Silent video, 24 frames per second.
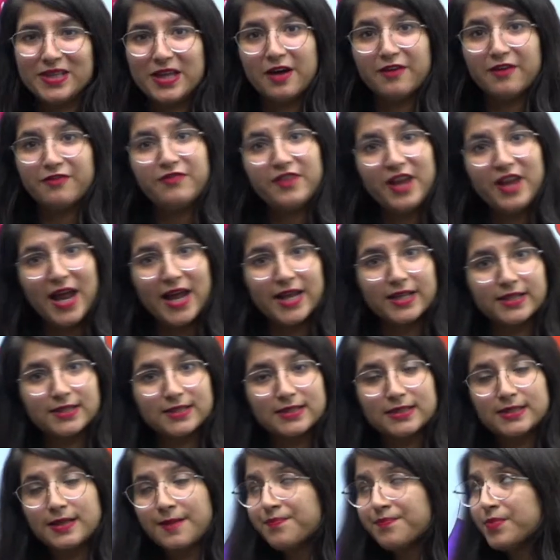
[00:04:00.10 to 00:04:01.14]
her friends.
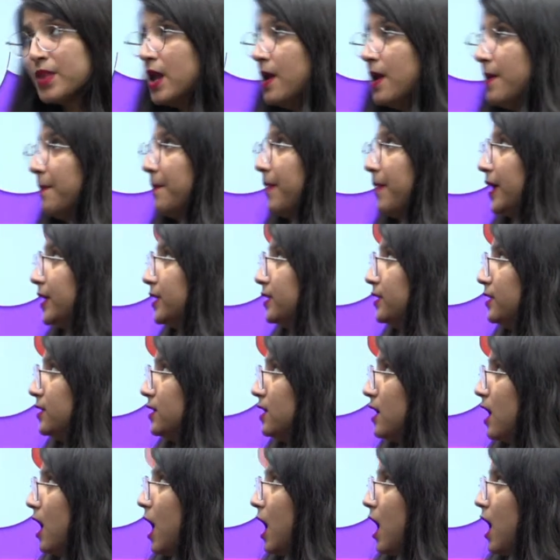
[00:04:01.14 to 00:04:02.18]
But
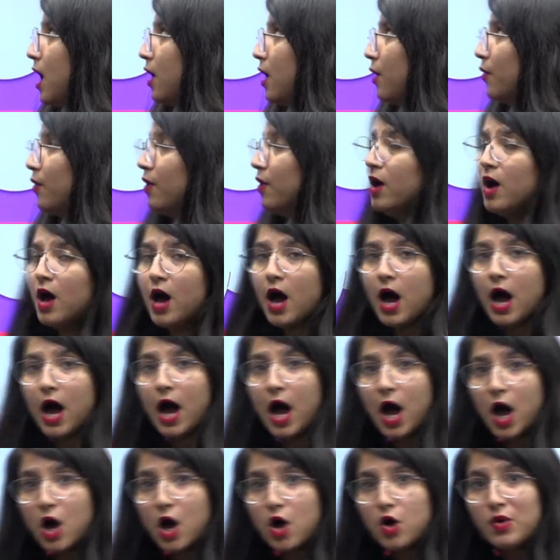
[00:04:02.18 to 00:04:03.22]
now,
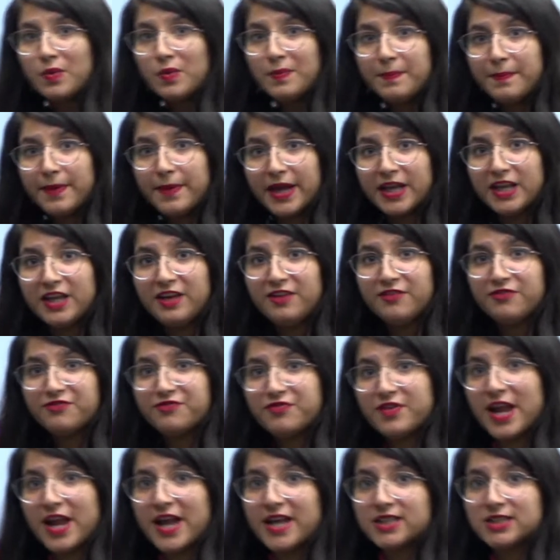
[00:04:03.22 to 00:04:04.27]
how many
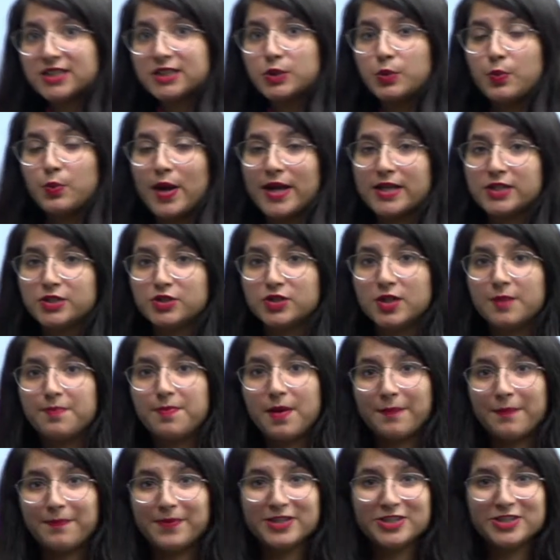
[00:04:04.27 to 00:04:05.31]
friends went to the
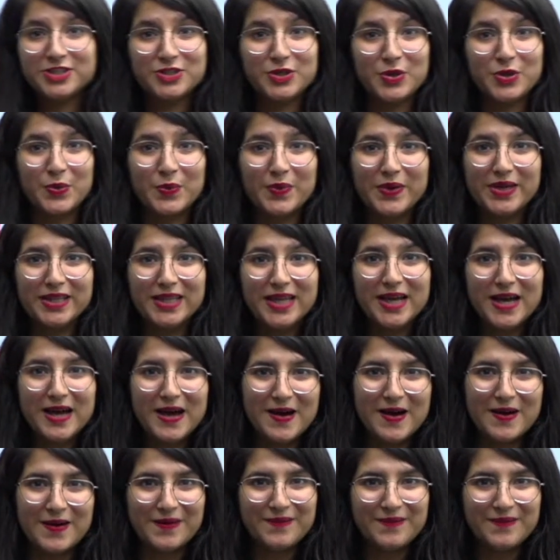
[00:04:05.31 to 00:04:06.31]
puppet show with her?